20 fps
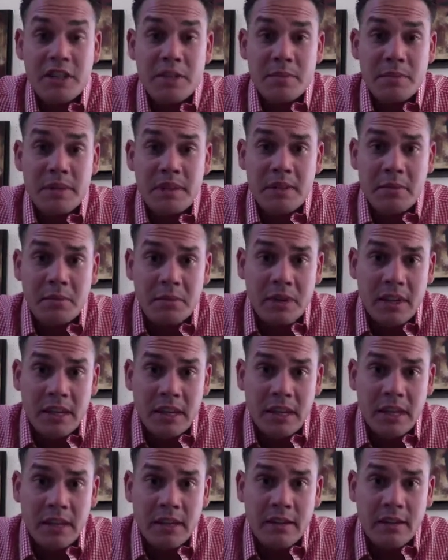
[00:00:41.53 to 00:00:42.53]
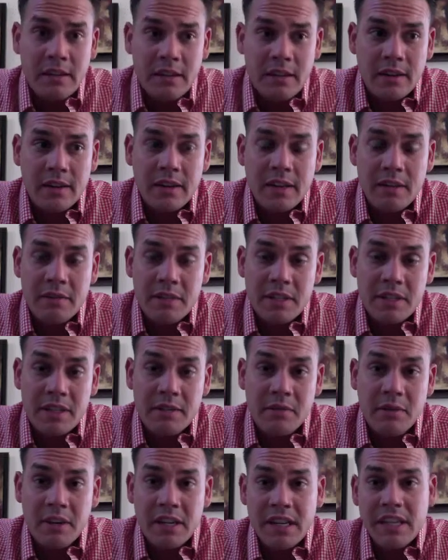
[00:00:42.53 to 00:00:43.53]
Smith won it, or he was in the
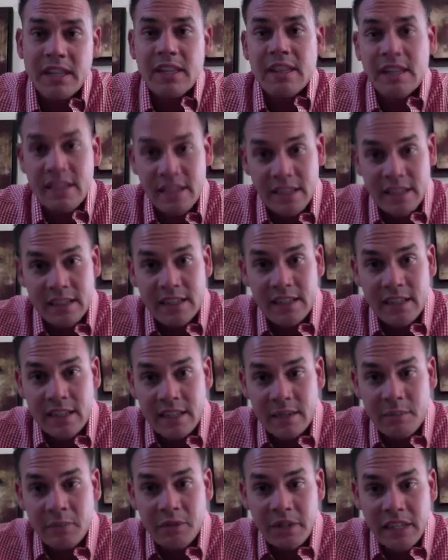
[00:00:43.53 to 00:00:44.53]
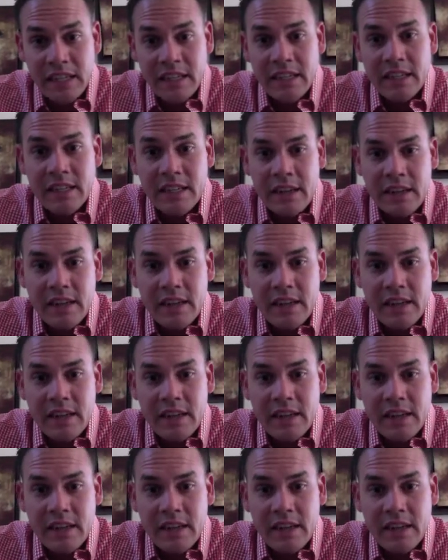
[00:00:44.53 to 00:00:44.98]
running, and then he did end up winning it,